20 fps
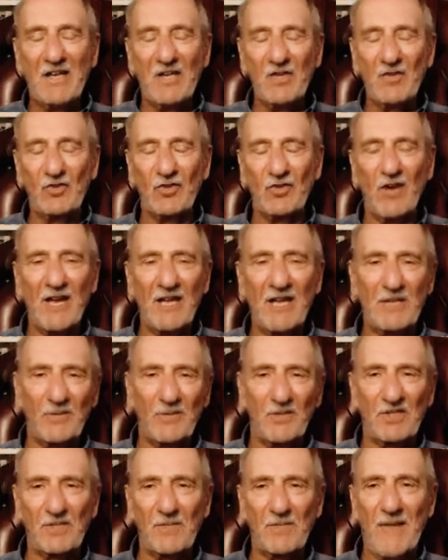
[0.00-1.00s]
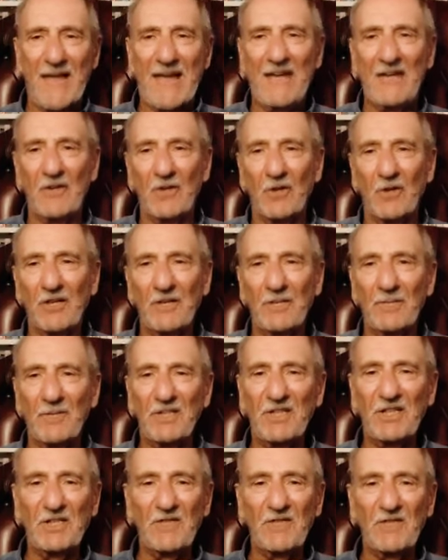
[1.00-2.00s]
can try to expand on it,
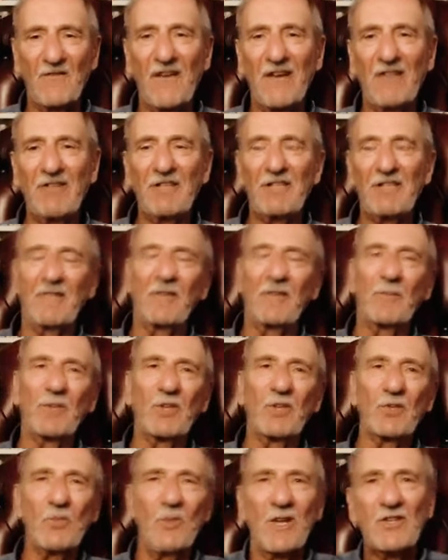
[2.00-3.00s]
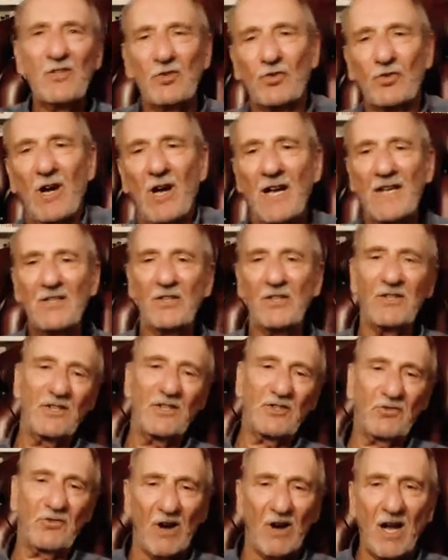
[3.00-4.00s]
but it's very difficult because one's trying to
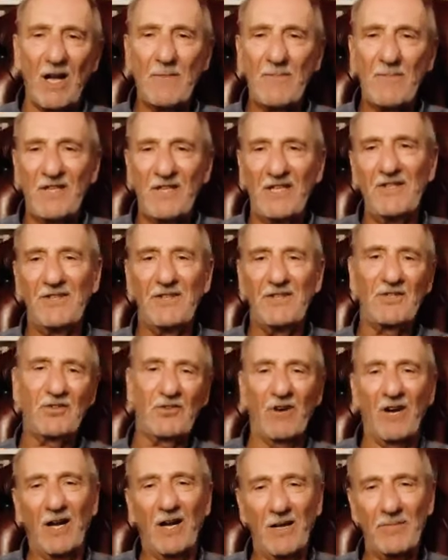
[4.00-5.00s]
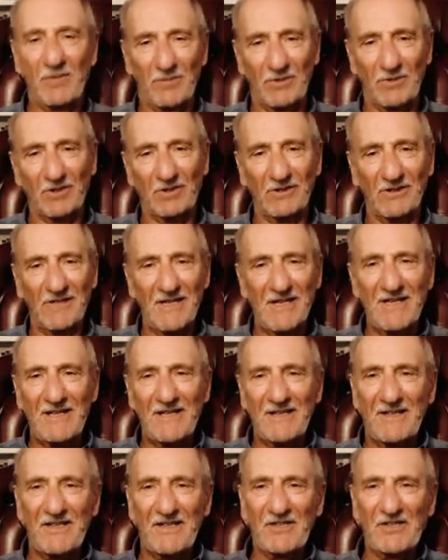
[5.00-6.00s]
describe the indescribable.
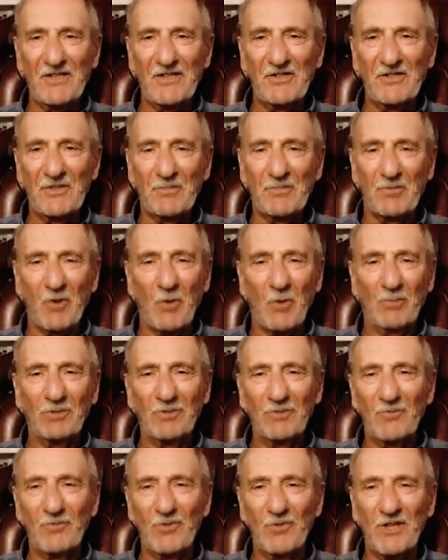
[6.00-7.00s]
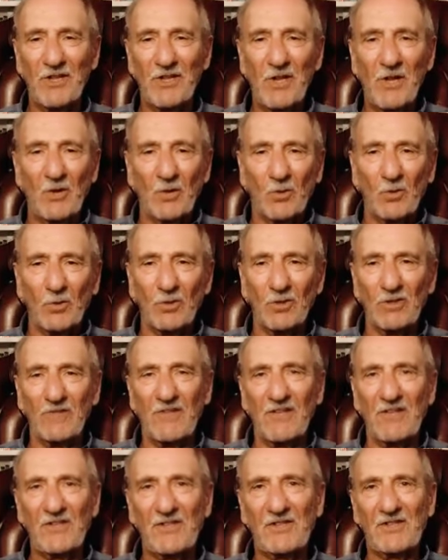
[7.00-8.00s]
This is the problem with all of
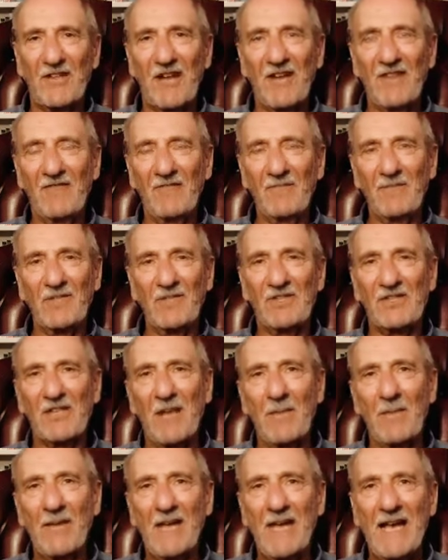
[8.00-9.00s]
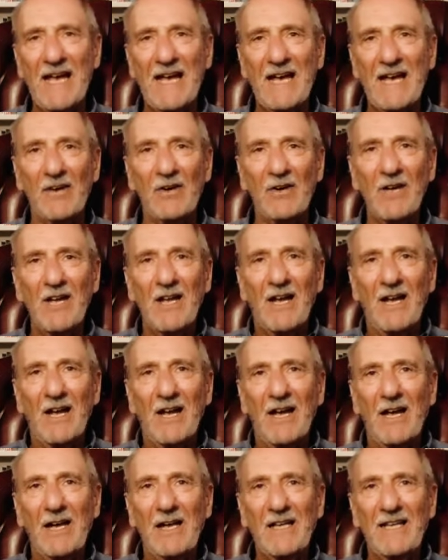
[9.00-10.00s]
this stuff. But somehow,
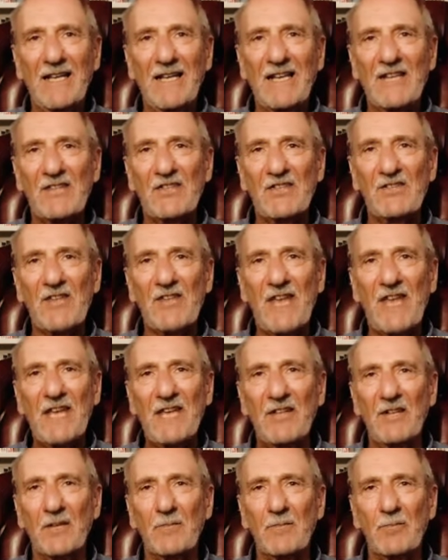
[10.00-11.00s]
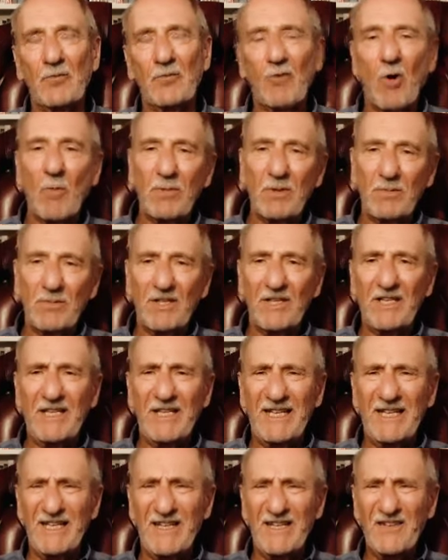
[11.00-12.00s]
let's say that
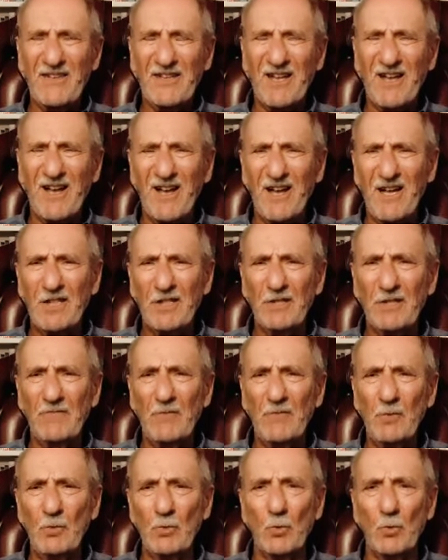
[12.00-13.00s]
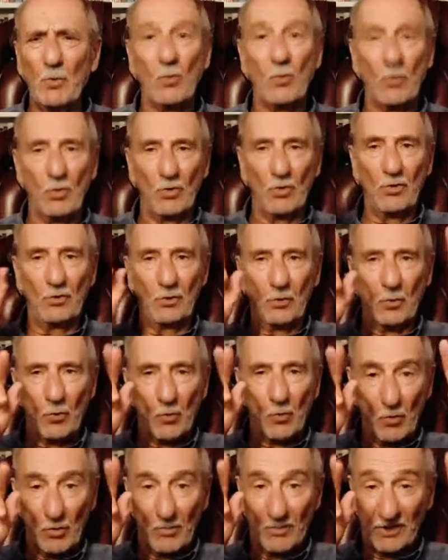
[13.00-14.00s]
probably in the kind of
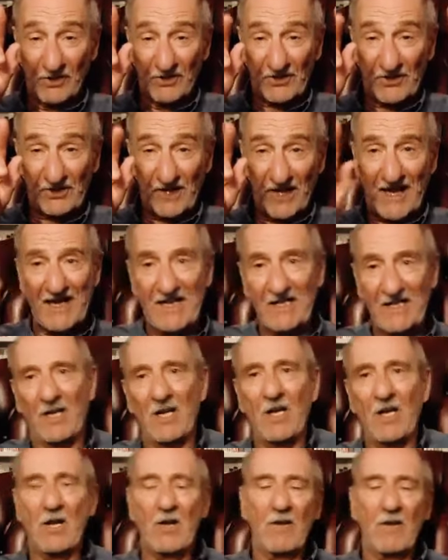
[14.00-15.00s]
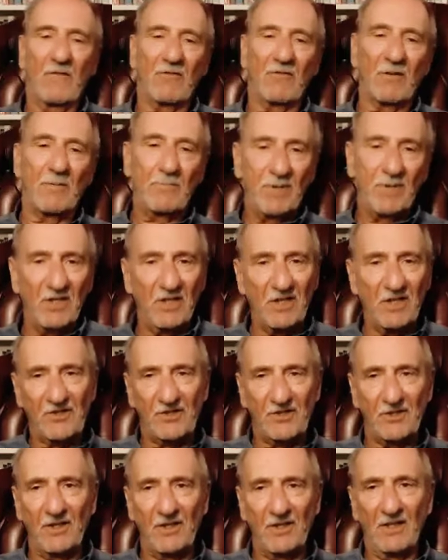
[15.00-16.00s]
normal state for a
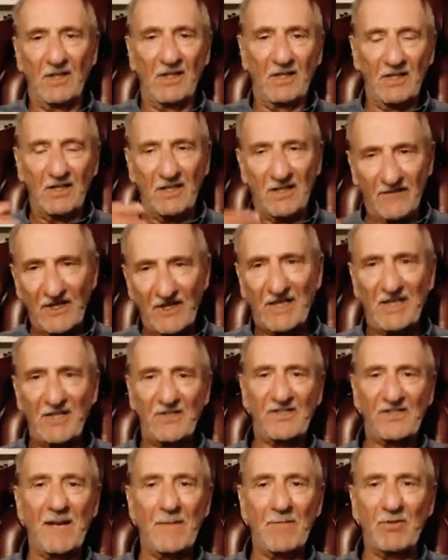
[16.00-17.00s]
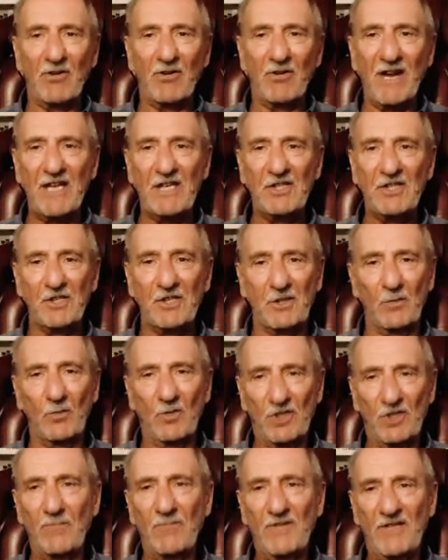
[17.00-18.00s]
person living in separation,
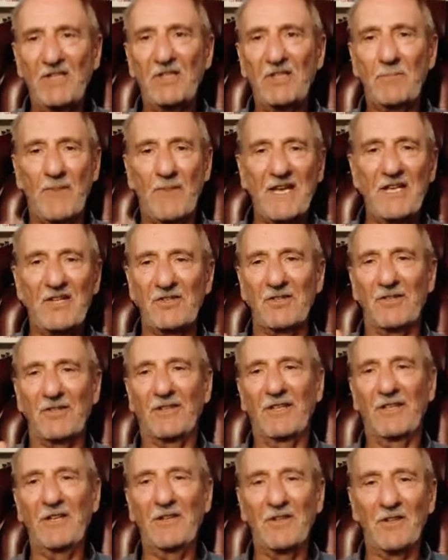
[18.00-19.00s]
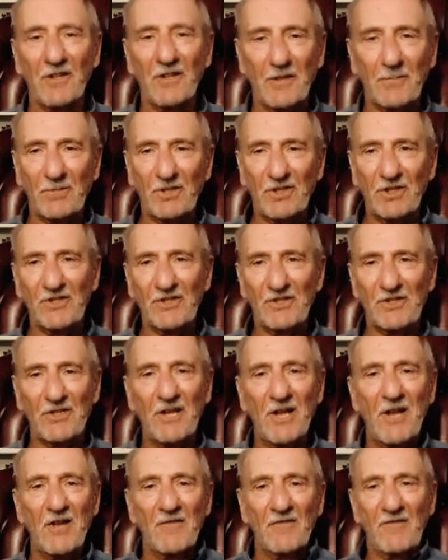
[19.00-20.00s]
which means basically that the person
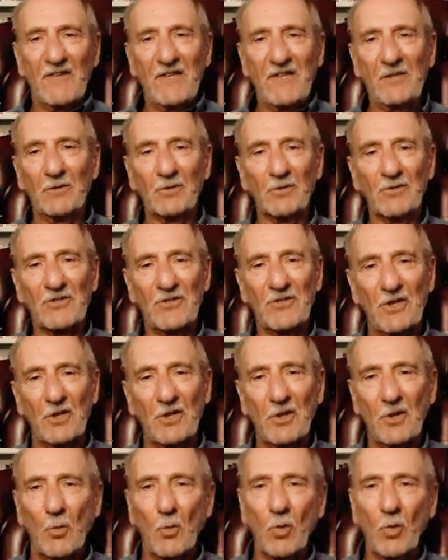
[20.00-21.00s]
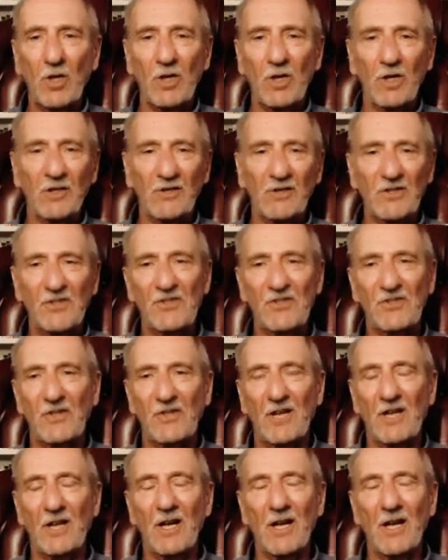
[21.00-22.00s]
feels that the world
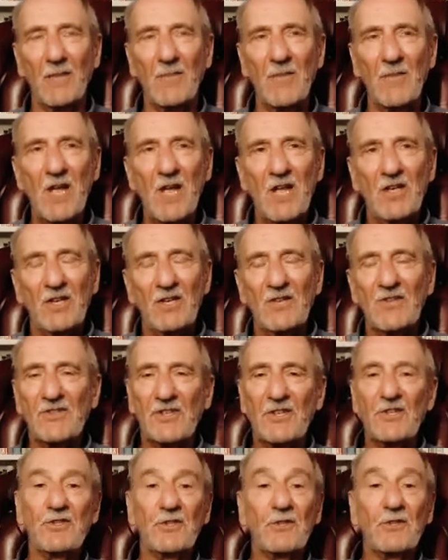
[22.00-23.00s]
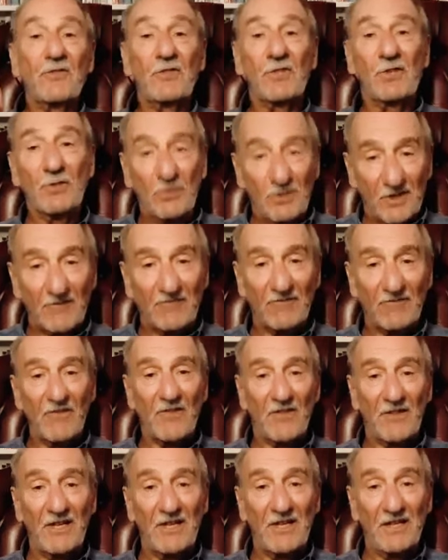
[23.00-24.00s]
consists of two different
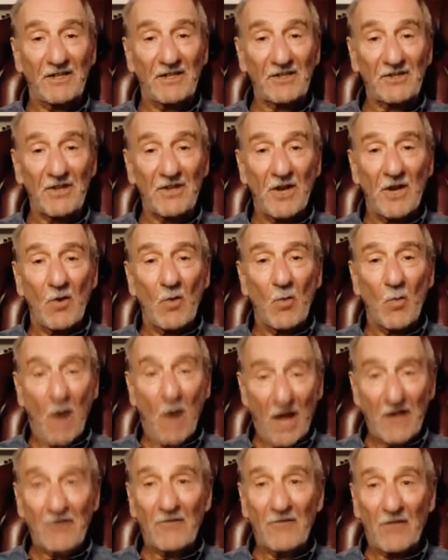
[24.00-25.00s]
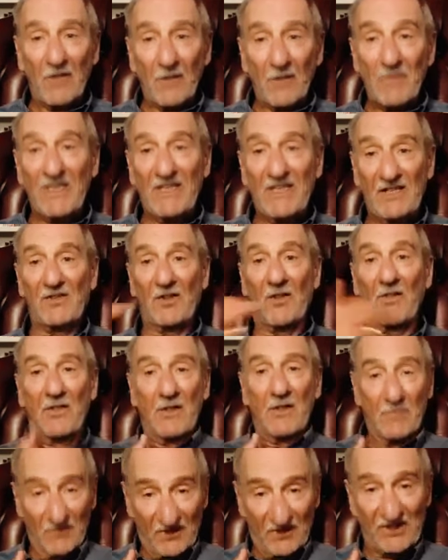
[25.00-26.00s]
things. One of them is
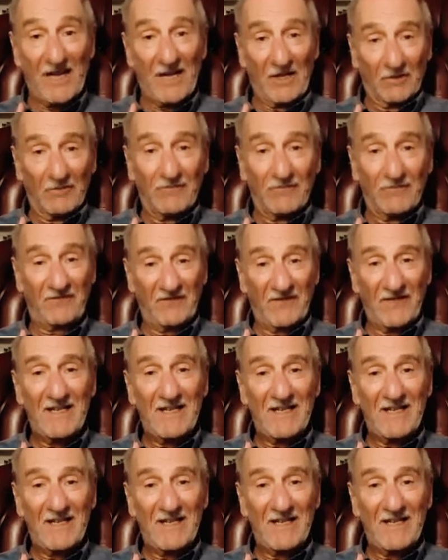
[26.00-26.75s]
themselves